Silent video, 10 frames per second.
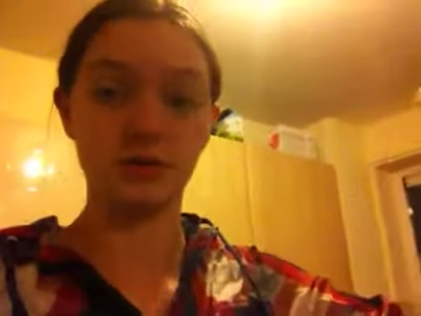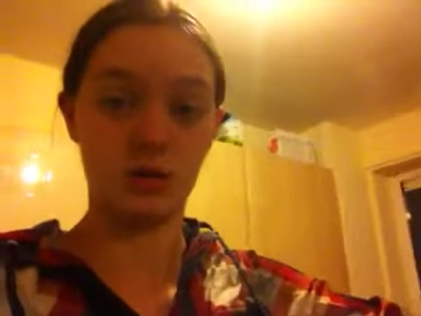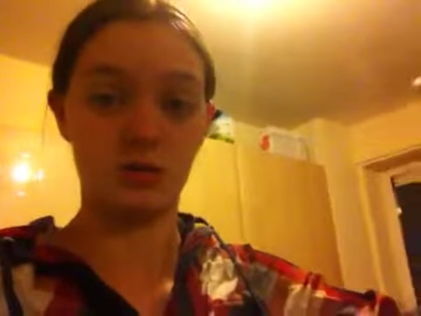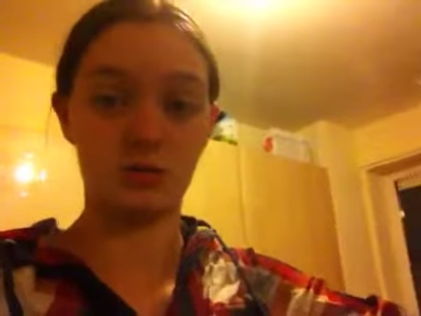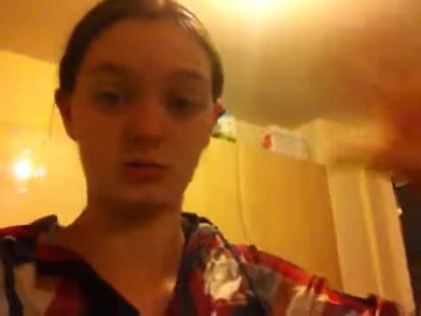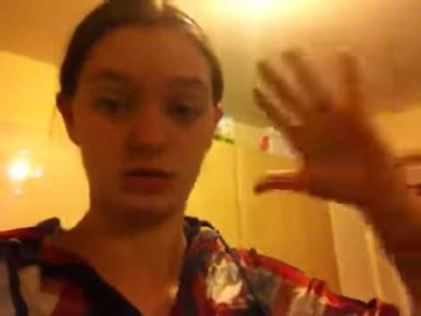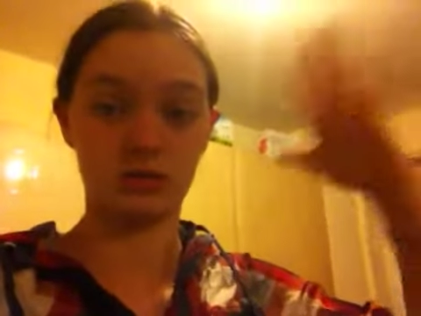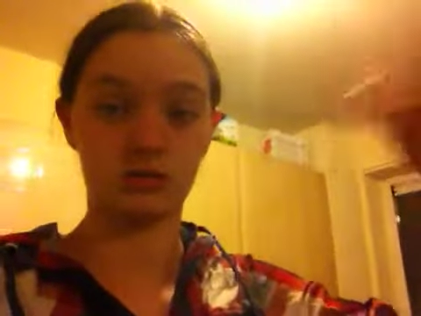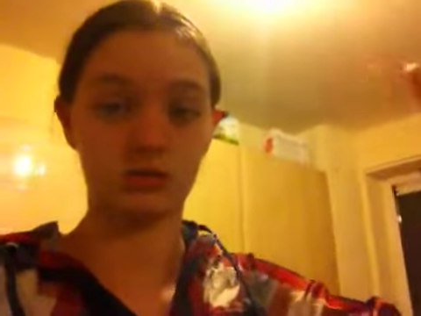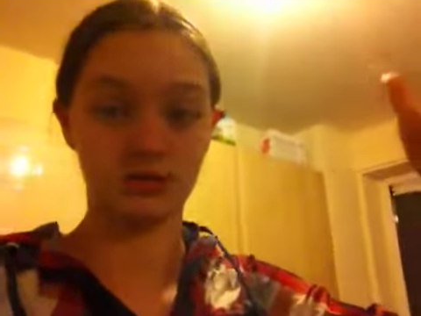You know, the,
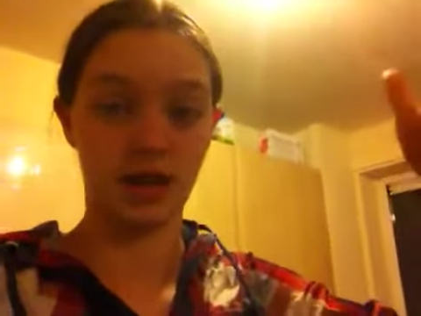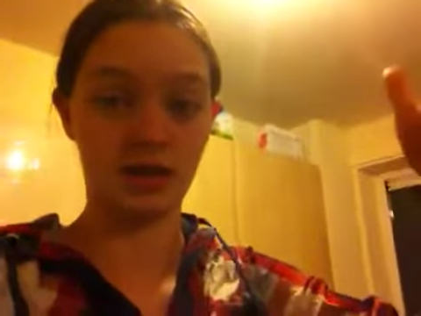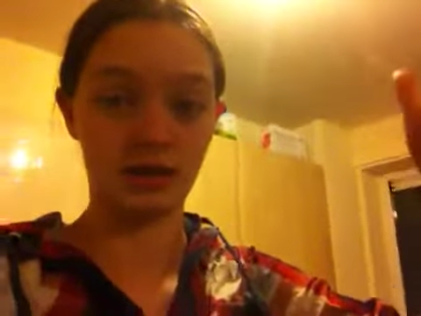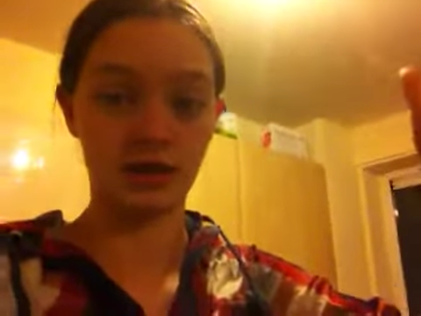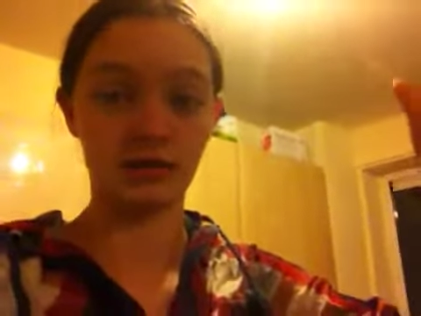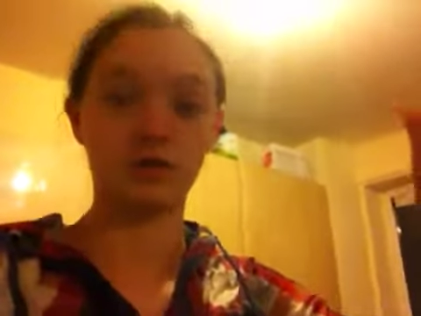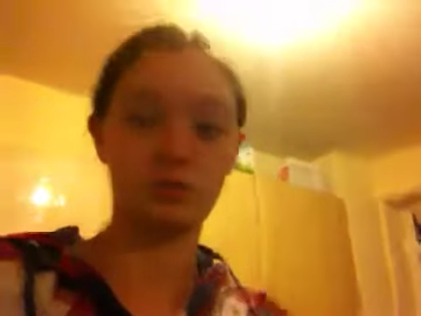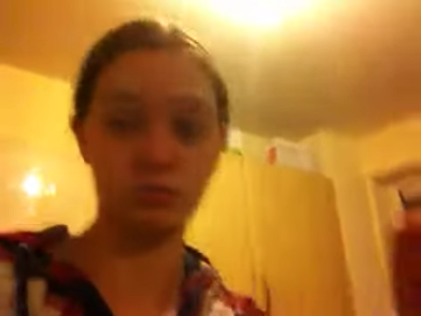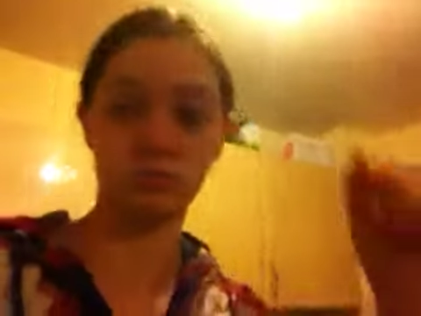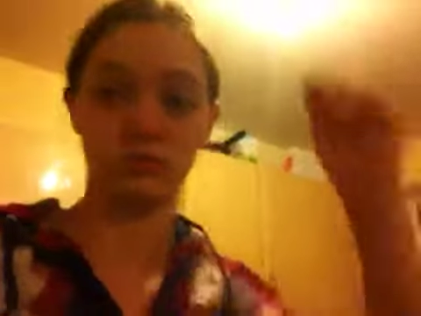the stair kind of
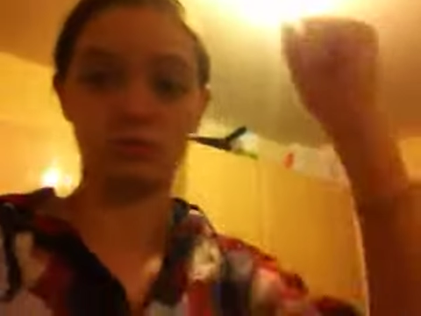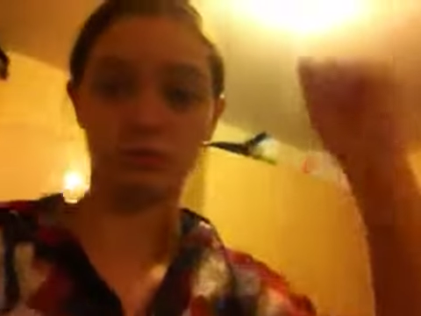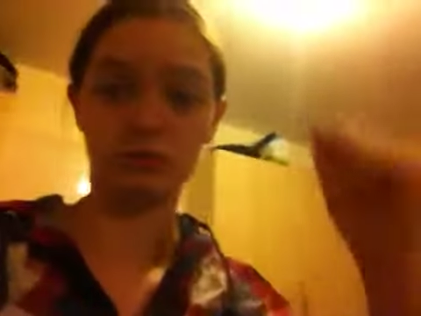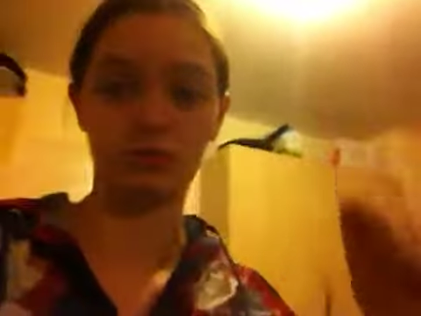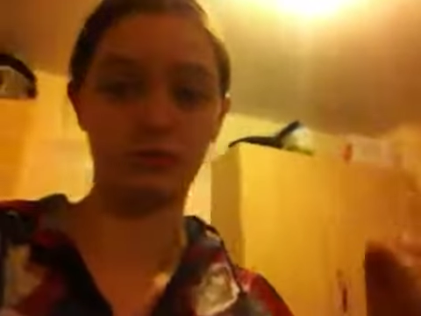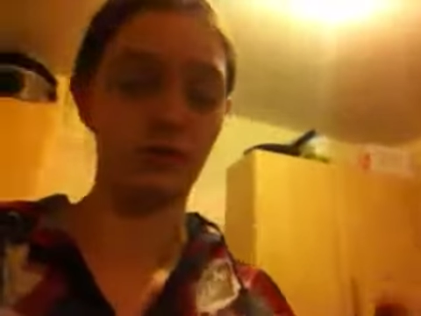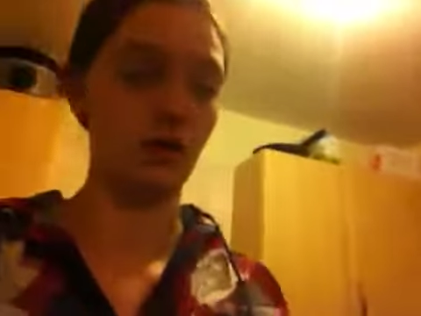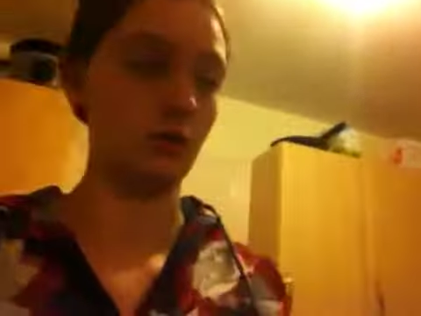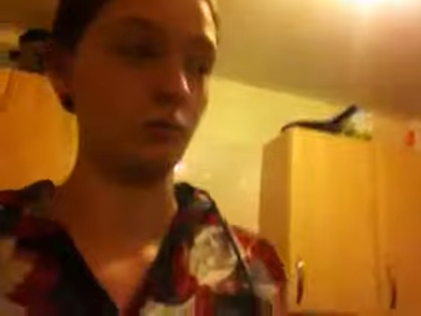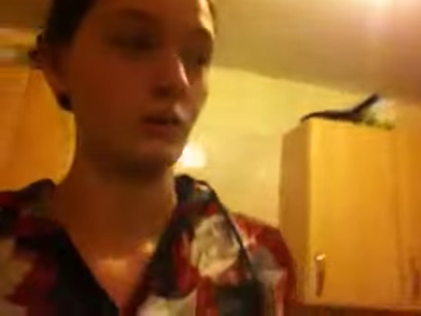thing. You walk up and
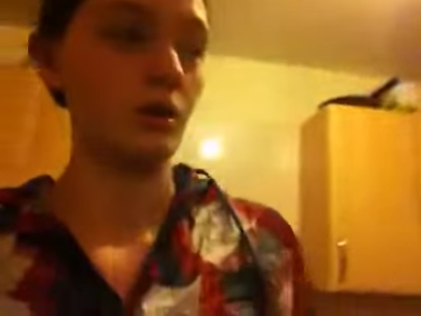down.